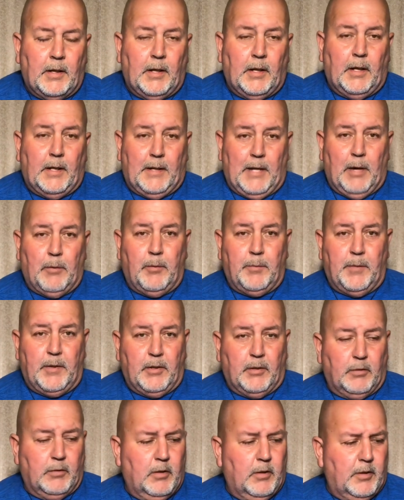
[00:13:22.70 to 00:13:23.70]
And that would be your
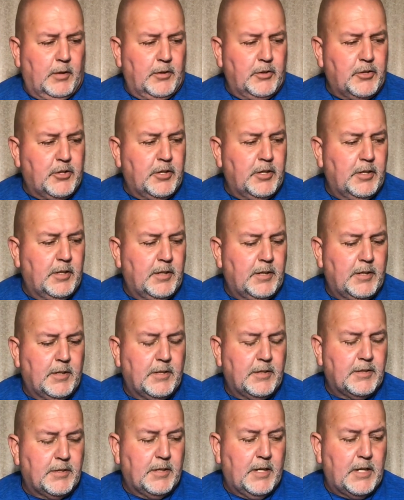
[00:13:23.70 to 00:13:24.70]
launch.
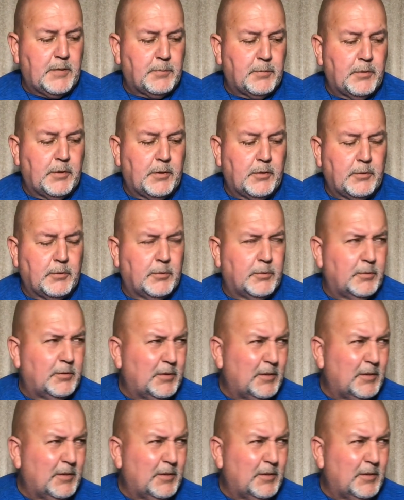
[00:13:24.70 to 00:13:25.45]
So that's pretty cool.